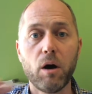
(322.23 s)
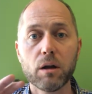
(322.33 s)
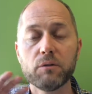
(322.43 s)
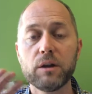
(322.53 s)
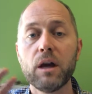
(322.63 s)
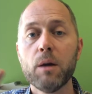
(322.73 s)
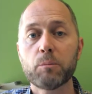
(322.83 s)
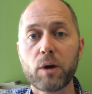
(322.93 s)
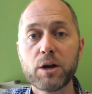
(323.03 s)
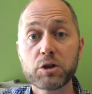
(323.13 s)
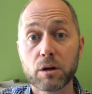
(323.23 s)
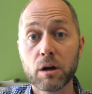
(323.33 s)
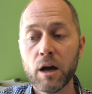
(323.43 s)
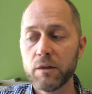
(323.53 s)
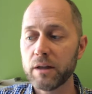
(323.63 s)
all of the
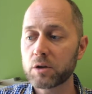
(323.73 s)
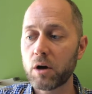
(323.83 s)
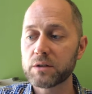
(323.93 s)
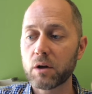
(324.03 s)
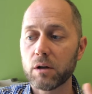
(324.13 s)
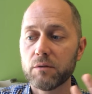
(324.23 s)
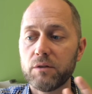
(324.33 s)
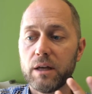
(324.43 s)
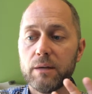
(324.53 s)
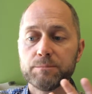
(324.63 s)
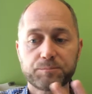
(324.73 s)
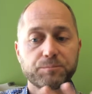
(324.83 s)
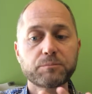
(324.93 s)
pressure that's causing all of the